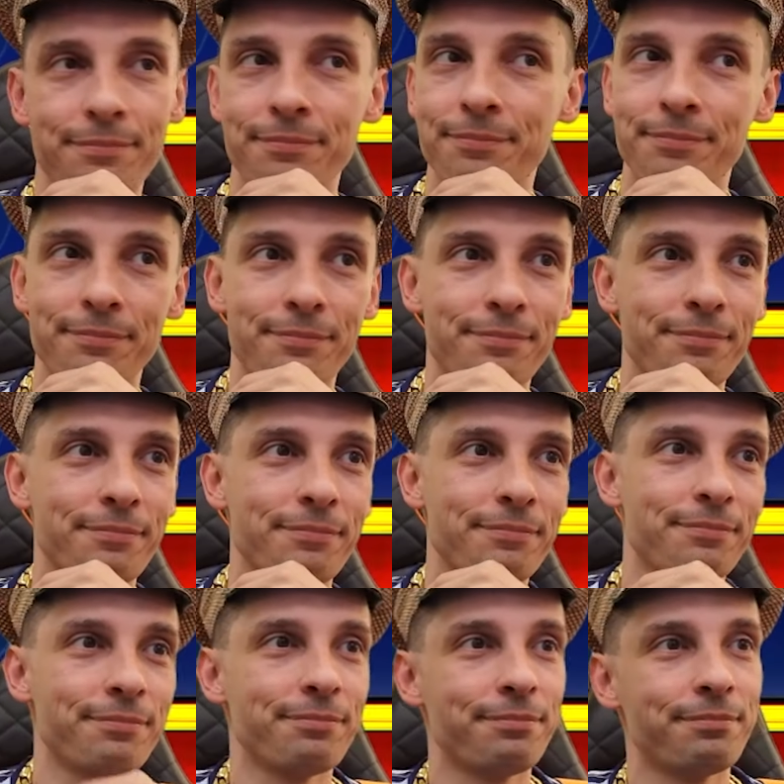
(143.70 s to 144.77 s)

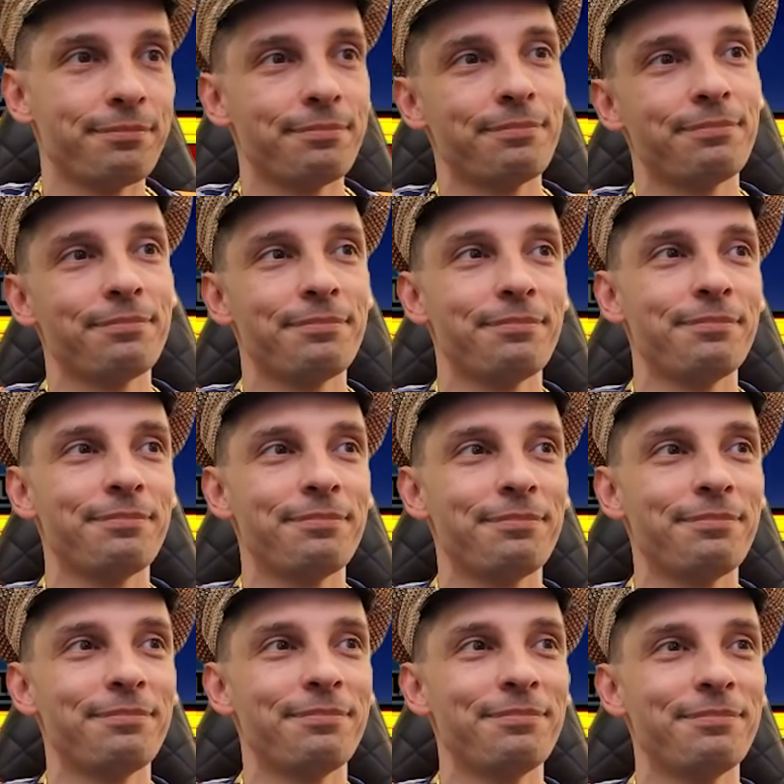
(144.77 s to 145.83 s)

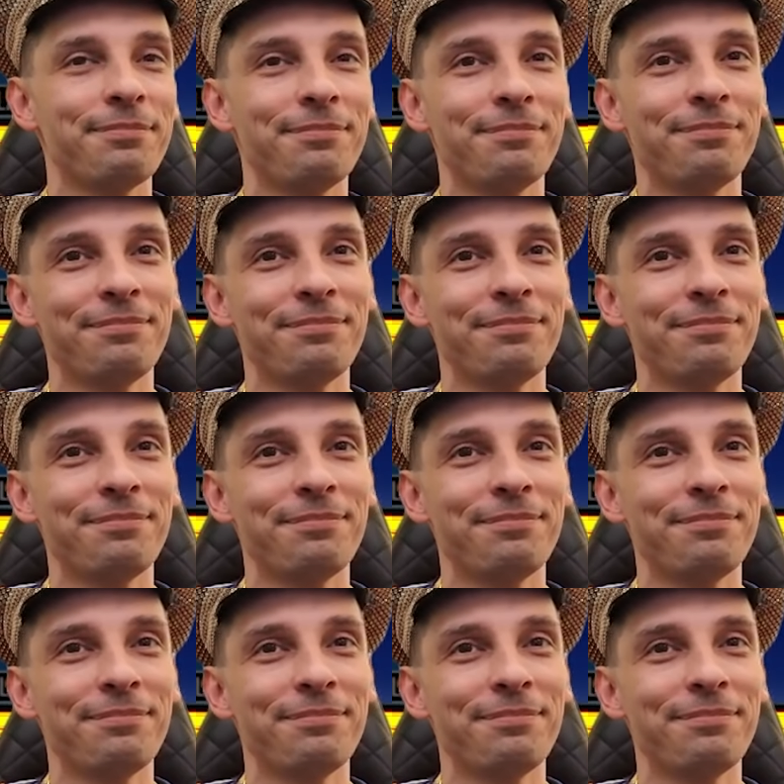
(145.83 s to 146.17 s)
The person shown says nothing.